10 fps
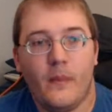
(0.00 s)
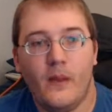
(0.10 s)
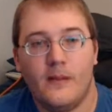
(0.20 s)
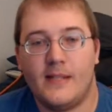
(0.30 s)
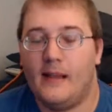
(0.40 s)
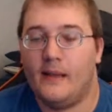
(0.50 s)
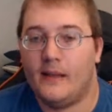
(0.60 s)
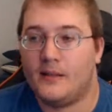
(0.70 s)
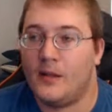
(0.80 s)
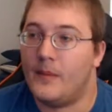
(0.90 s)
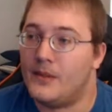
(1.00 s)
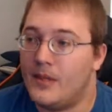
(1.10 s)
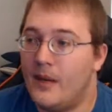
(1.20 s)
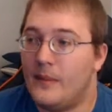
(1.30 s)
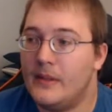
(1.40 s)
Sadly, it's on my
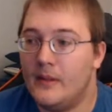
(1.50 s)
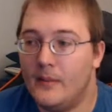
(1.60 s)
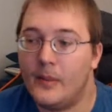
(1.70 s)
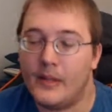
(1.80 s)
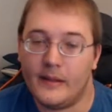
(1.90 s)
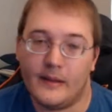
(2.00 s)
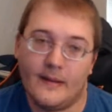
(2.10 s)
shaman, but